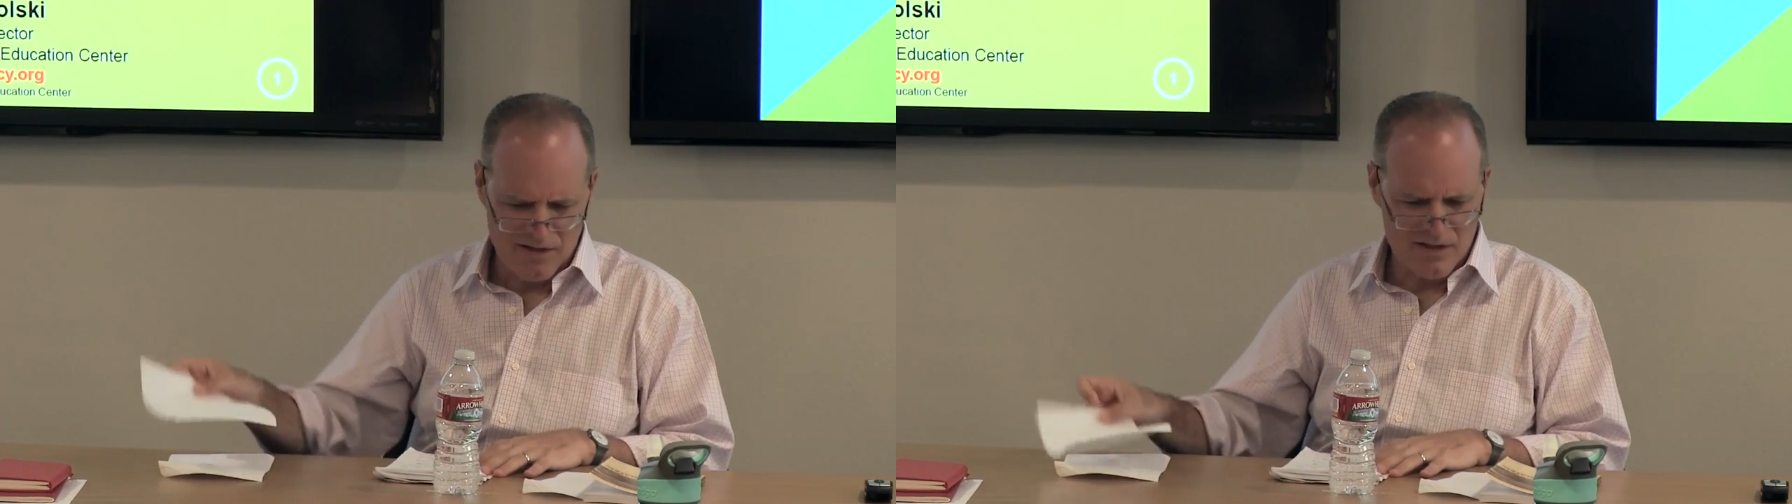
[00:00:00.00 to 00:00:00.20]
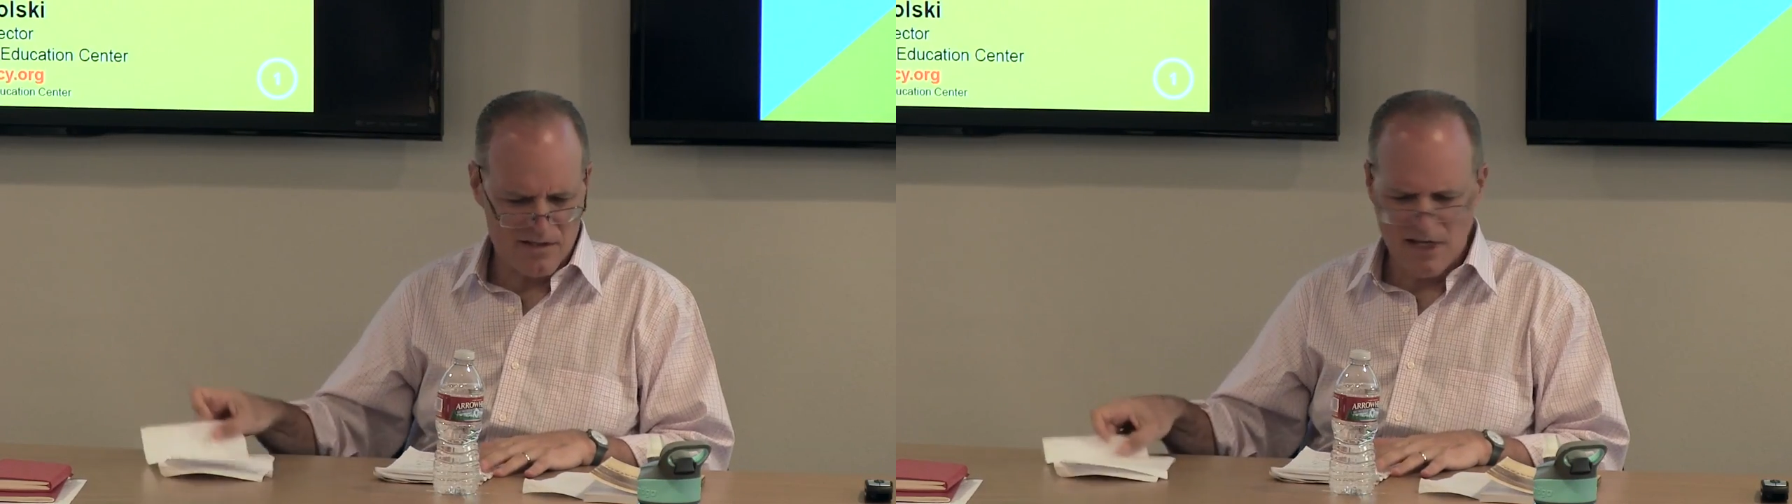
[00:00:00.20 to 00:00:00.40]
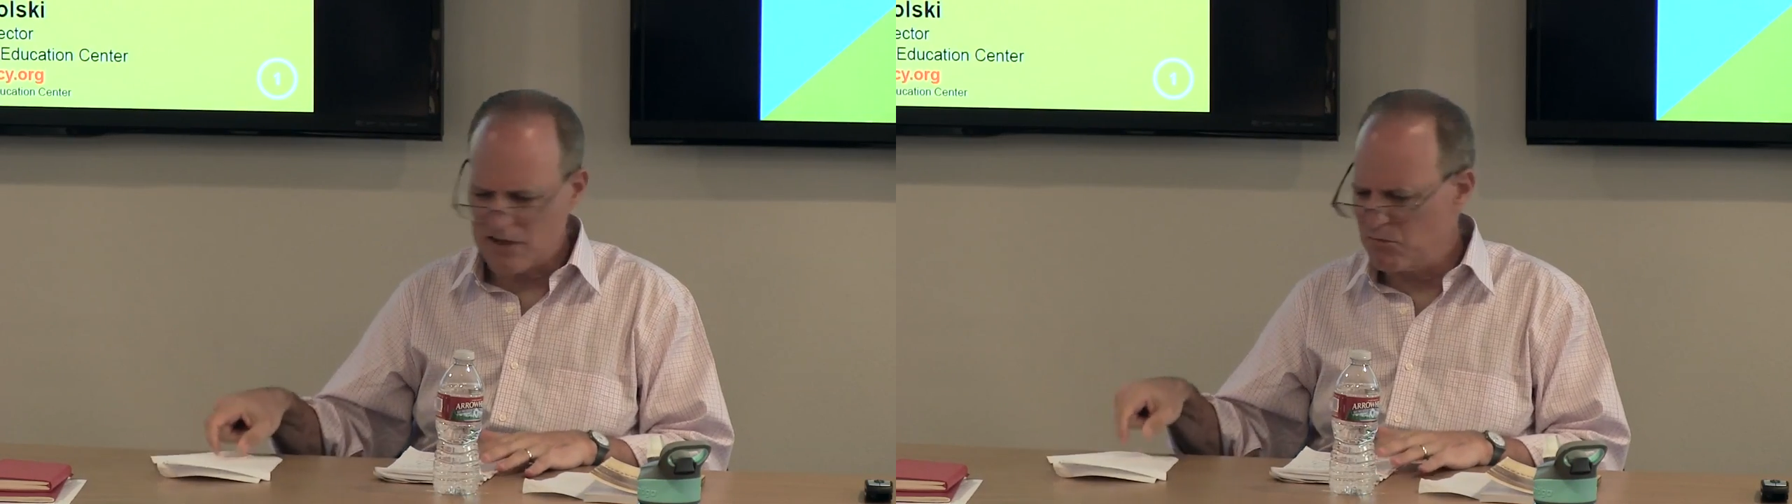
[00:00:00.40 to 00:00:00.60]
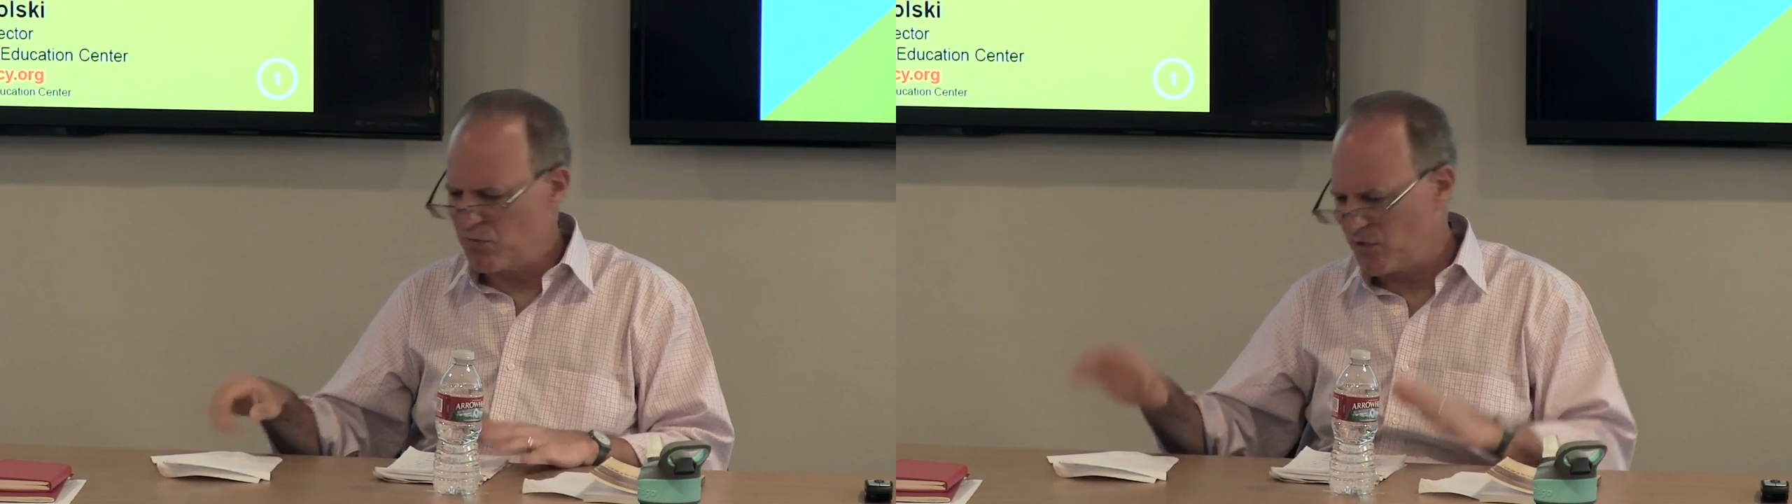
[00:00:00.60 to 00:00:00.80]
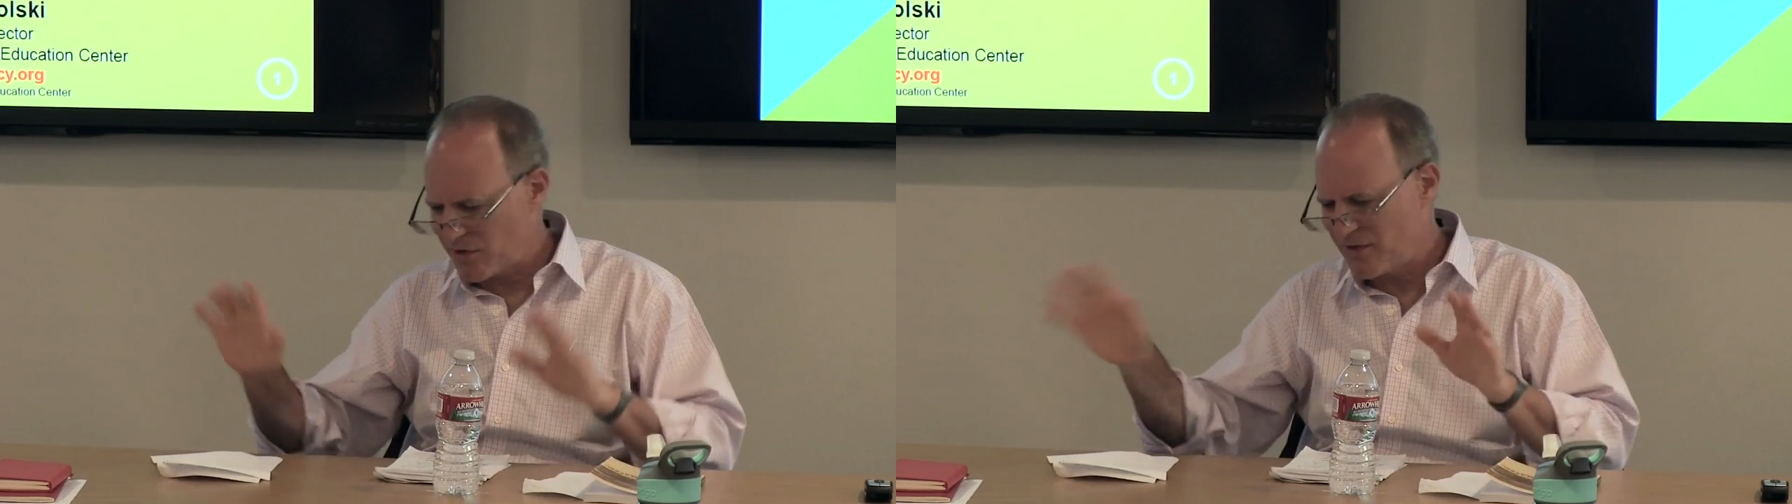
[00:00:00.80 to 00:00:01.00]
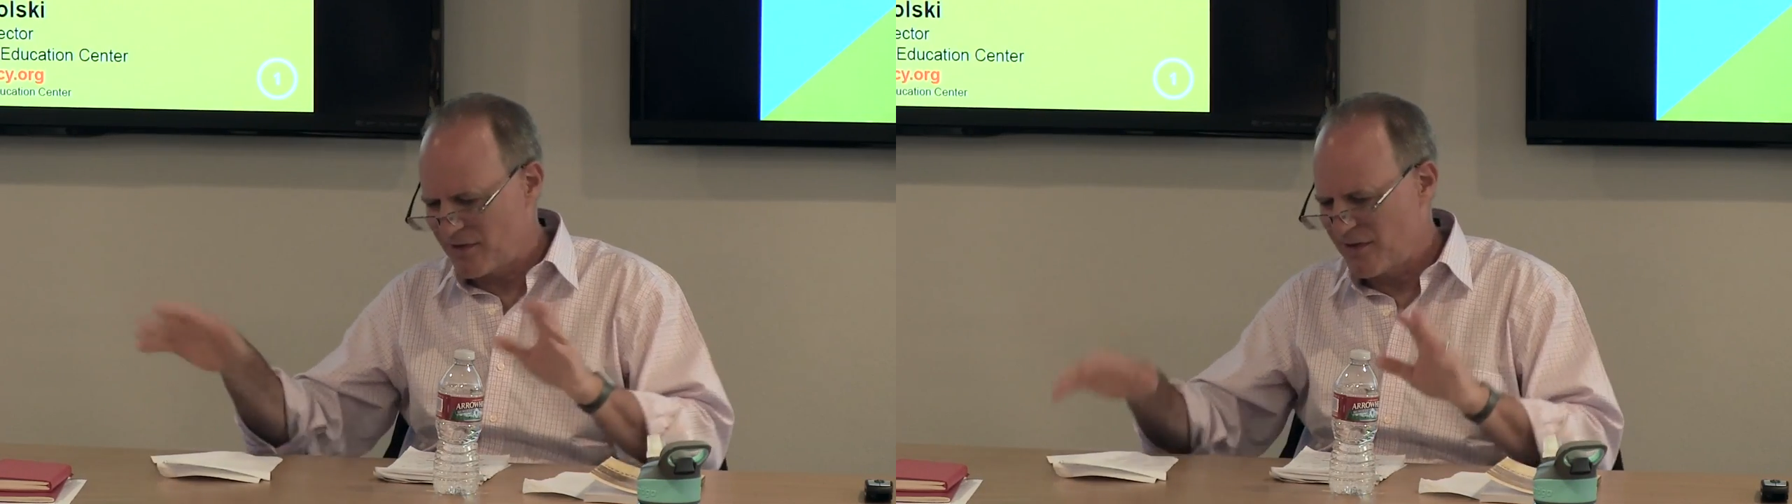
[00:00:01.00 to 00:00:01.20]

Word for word: the second book